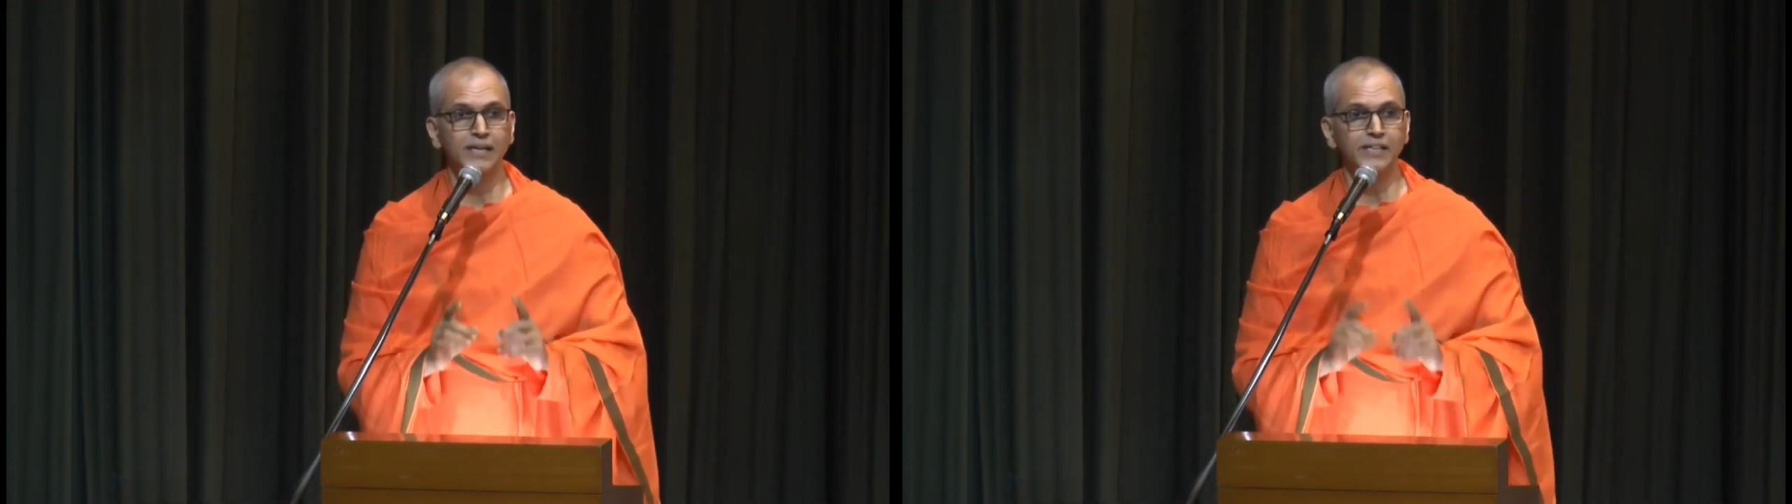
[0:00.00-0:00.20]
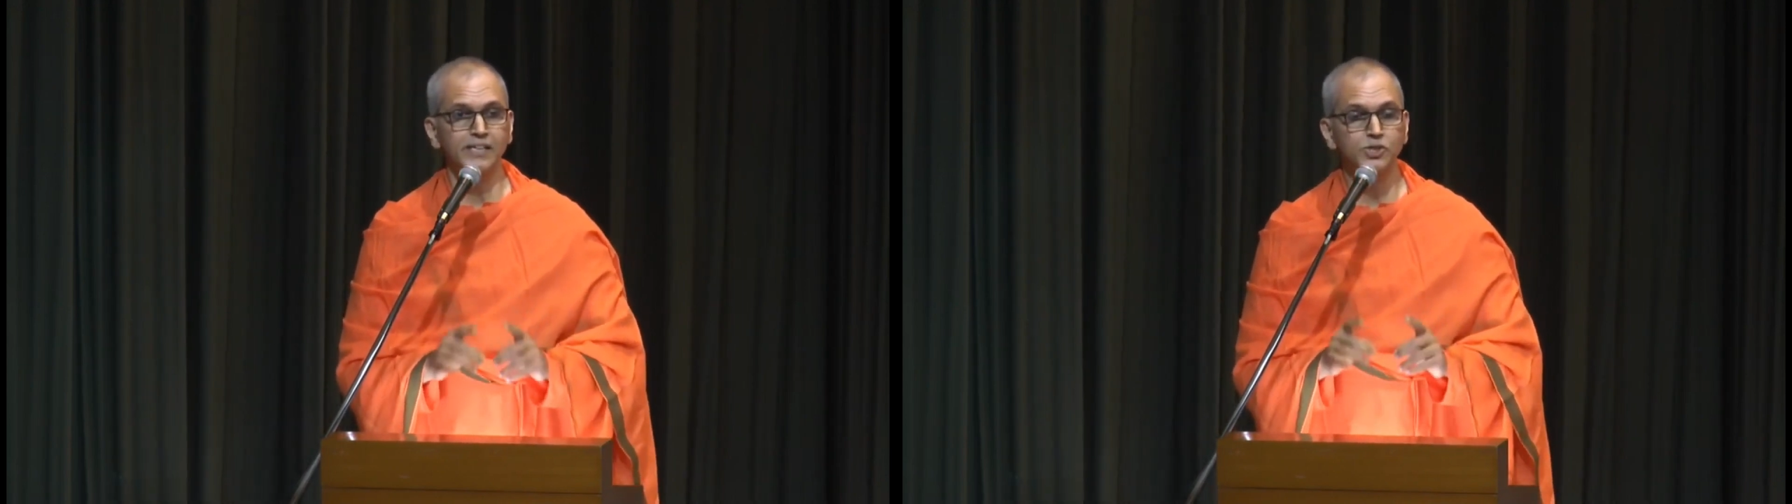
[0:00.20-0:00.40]

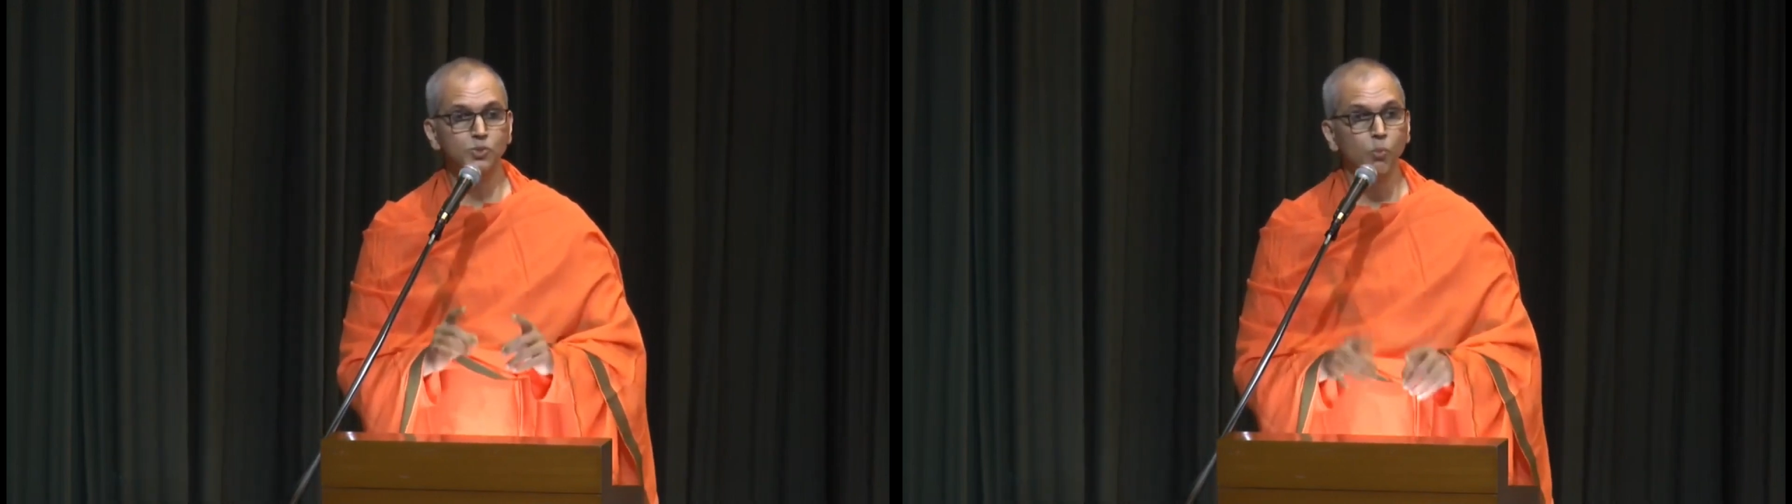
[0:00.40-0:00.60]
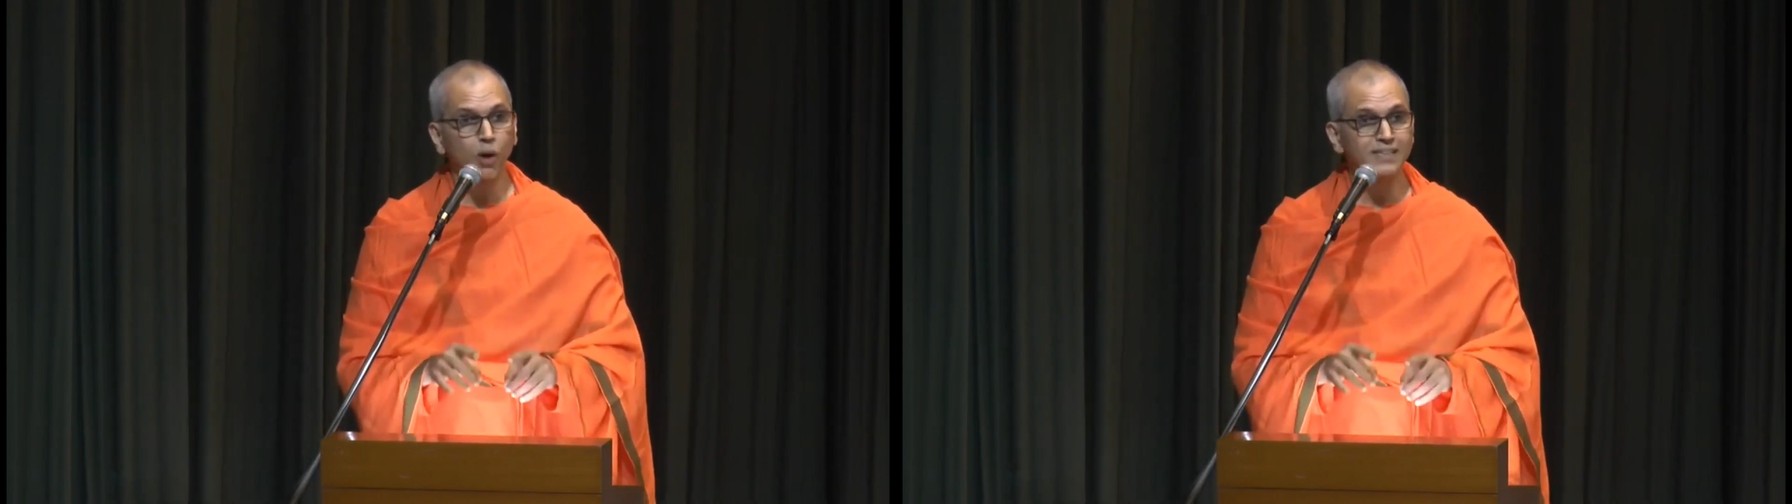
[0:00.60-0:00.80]
is
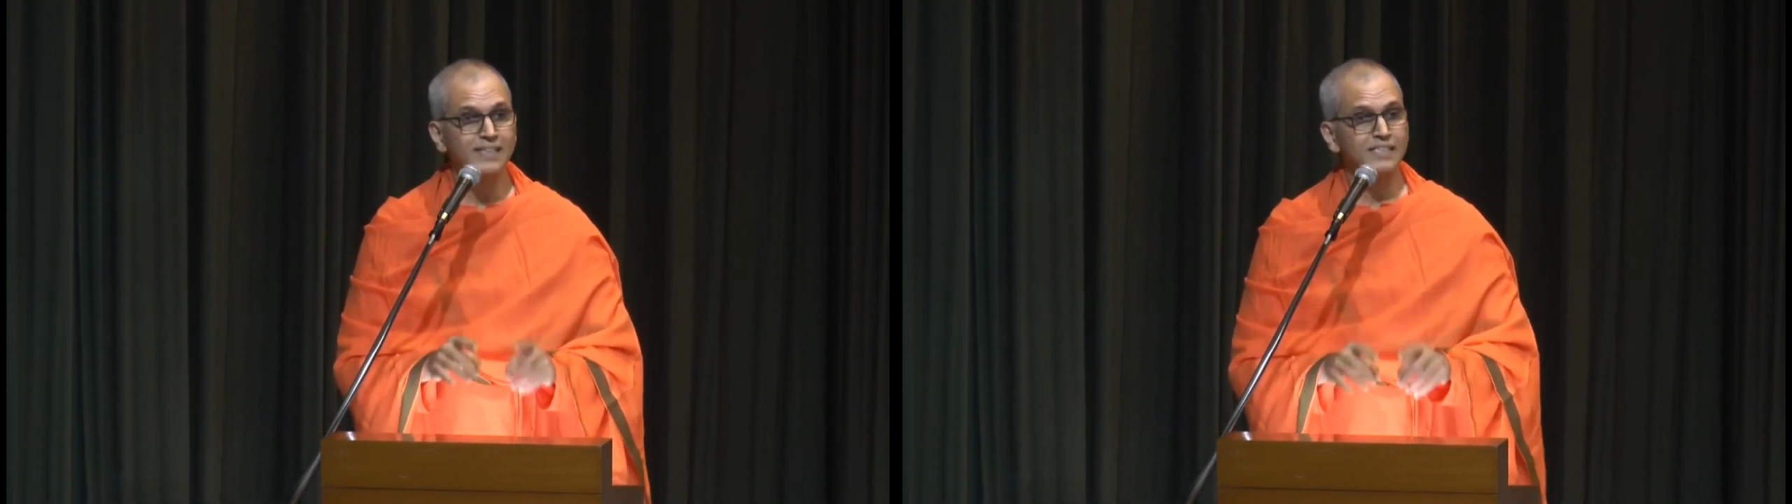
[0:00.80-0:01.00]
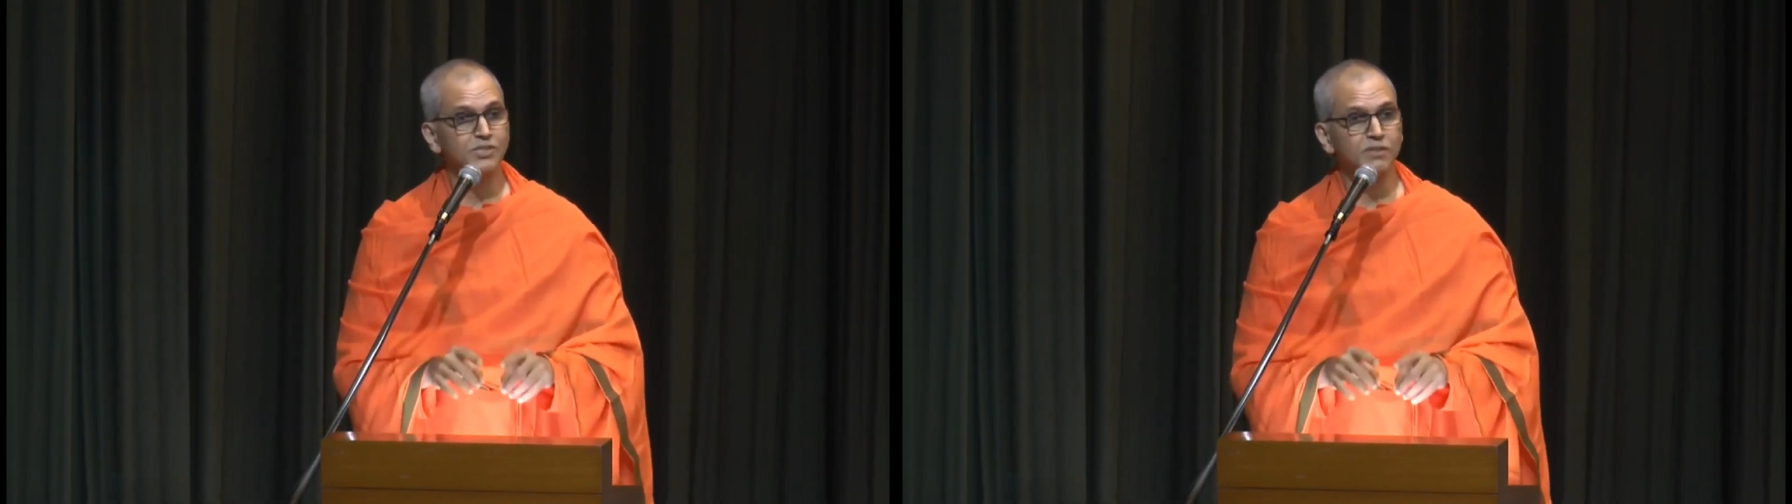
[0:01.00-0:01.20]
what
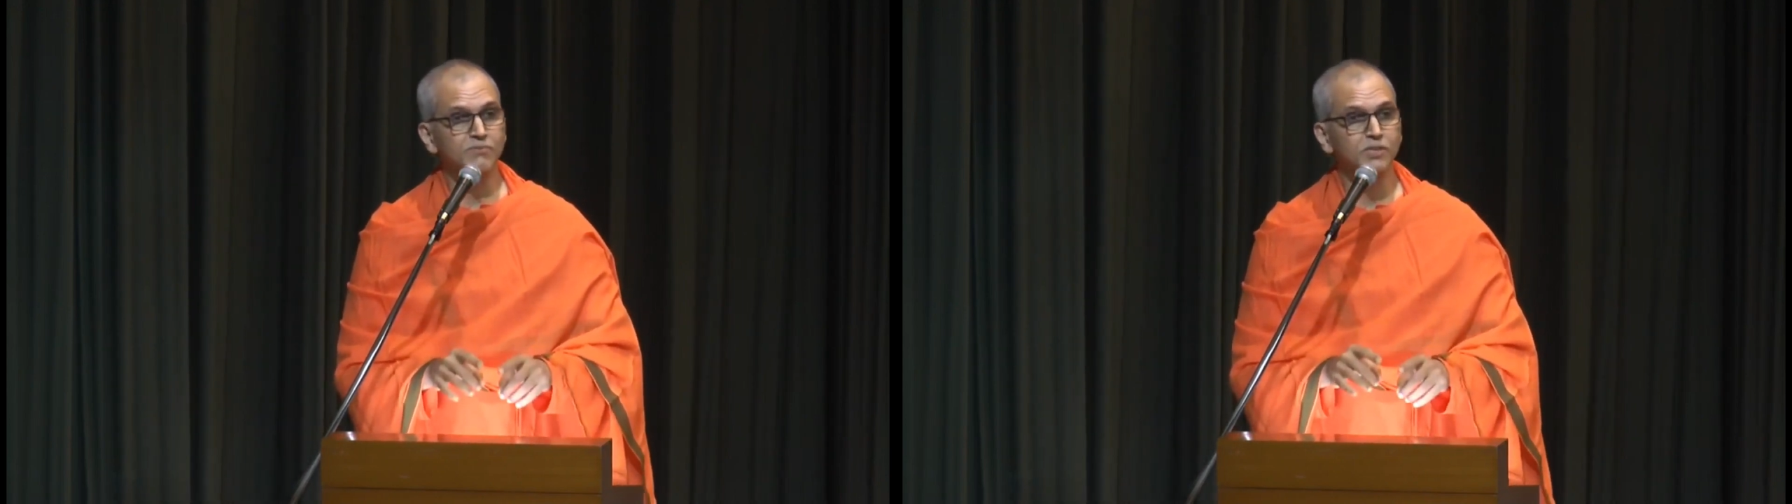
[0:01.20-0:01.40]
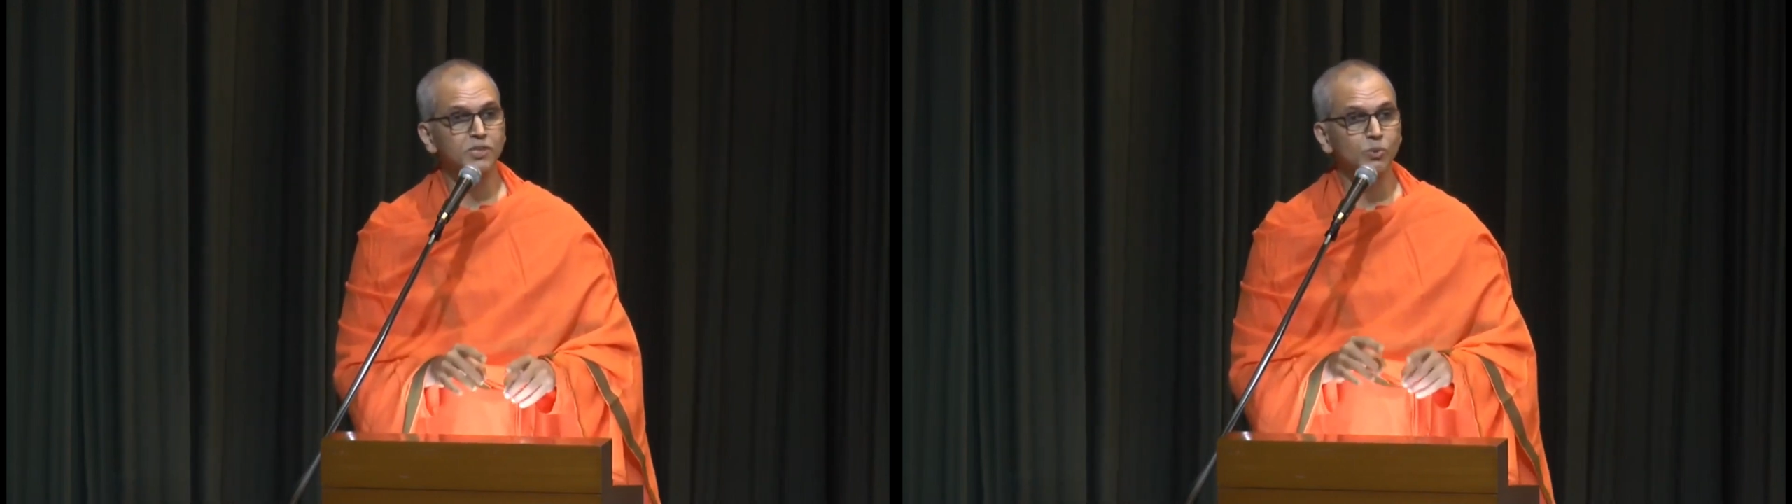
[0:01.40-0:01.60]
is
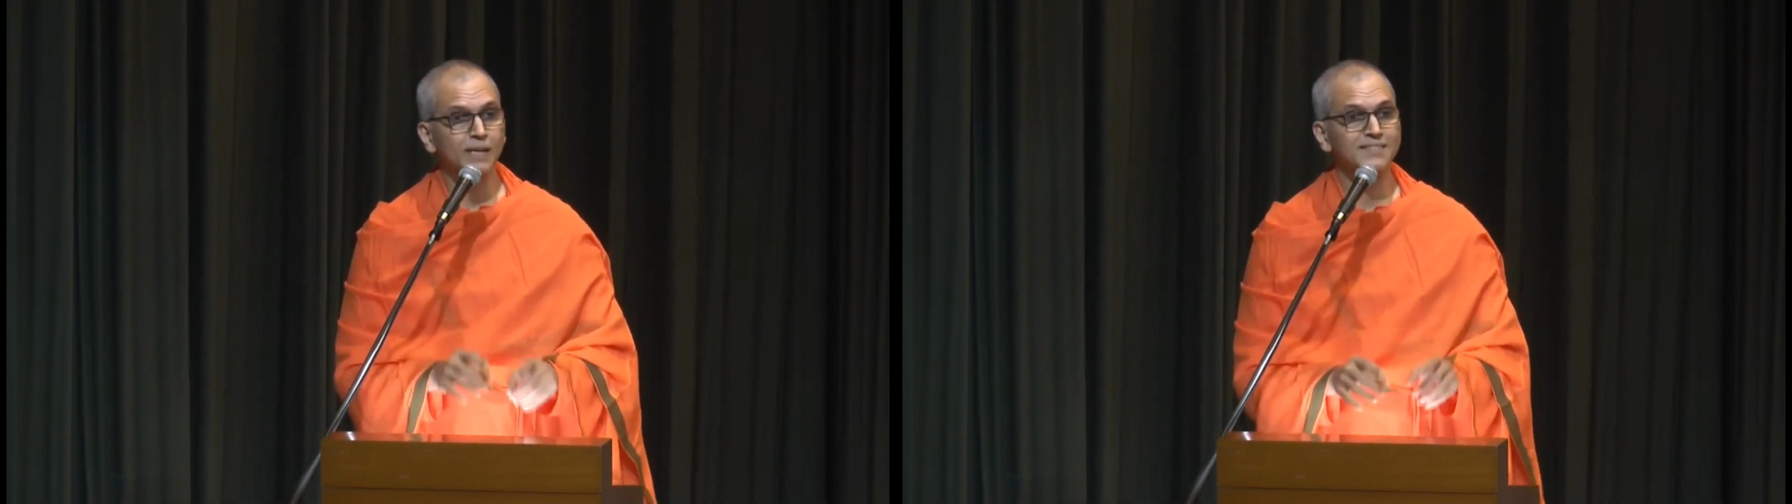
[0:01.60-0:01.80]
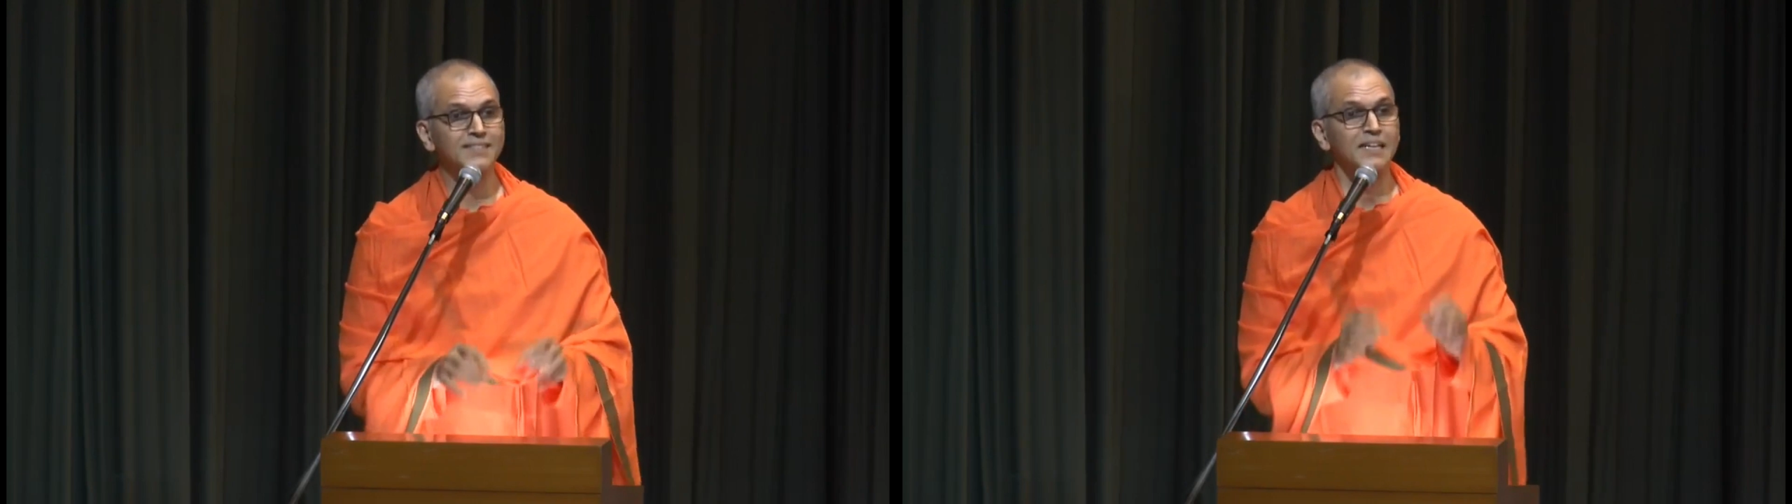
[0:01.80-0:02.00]
referred to
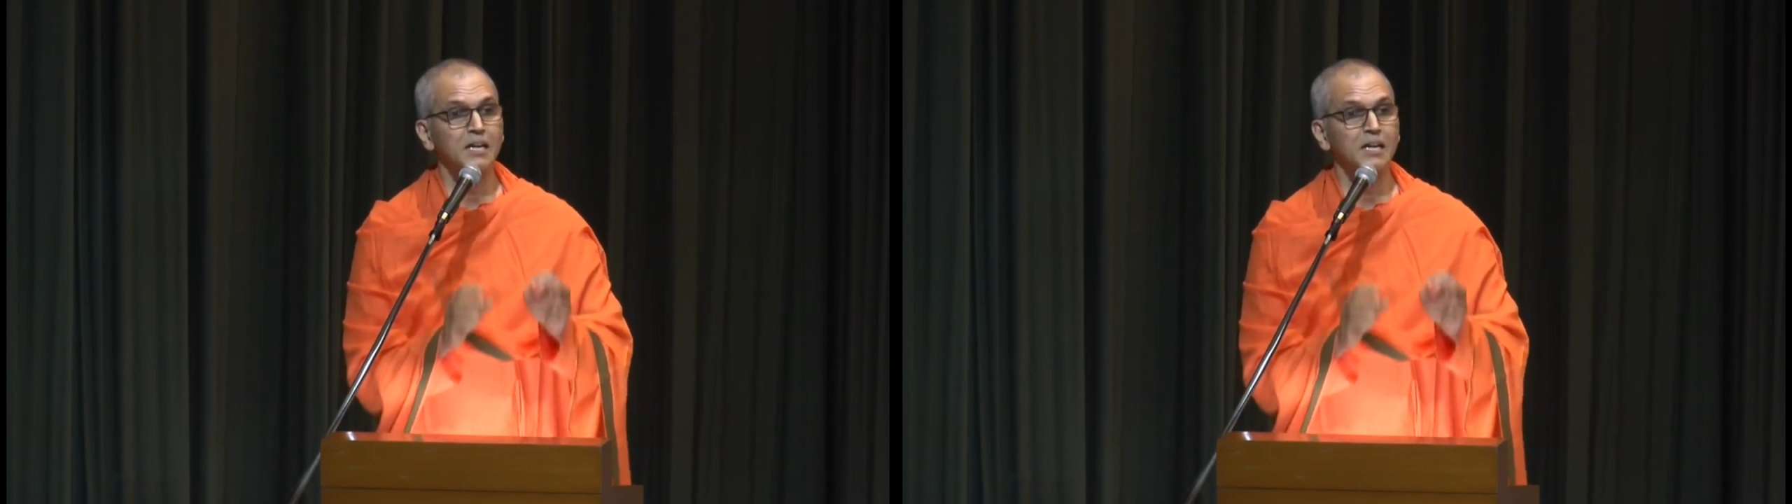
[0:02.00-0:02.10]
as